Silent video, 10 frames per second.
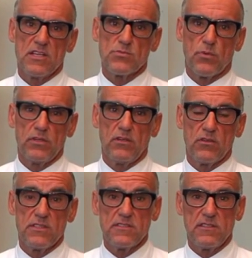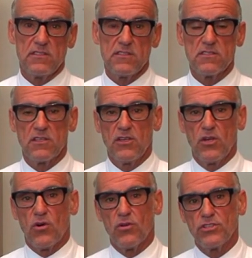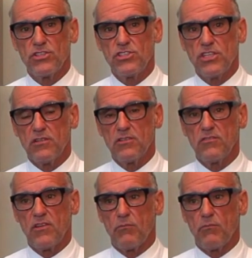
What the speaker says: spondylolisthesis or a degenerative